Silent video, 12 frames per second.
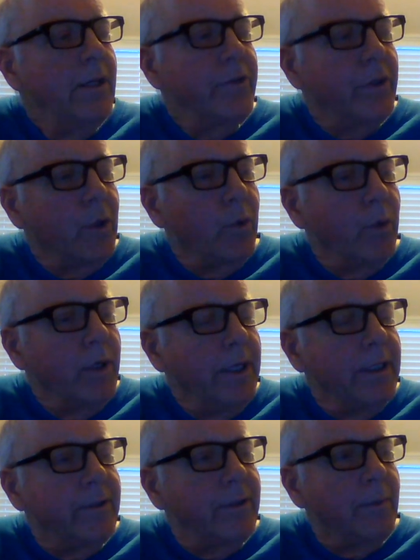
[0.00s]
So
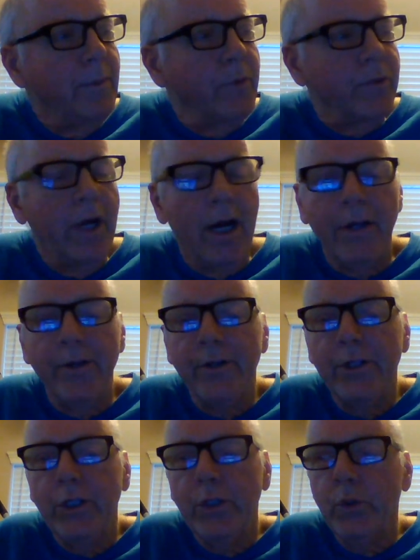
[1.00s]
it's the most
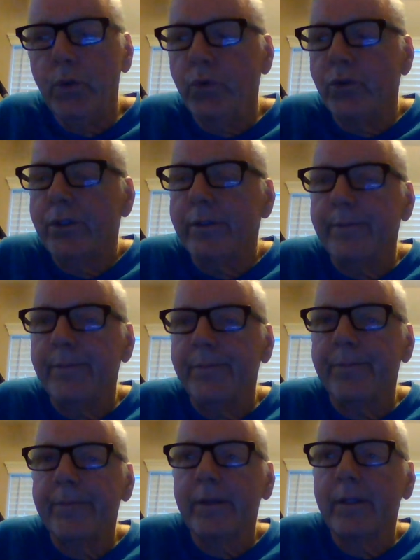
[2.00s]
underused
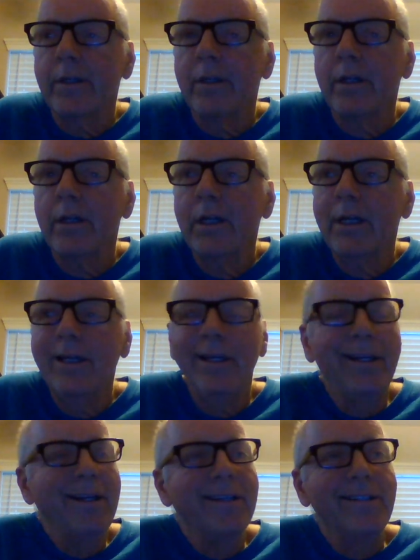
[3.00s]

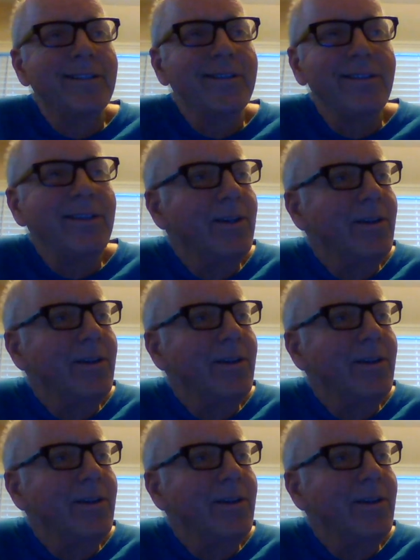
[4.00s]
because,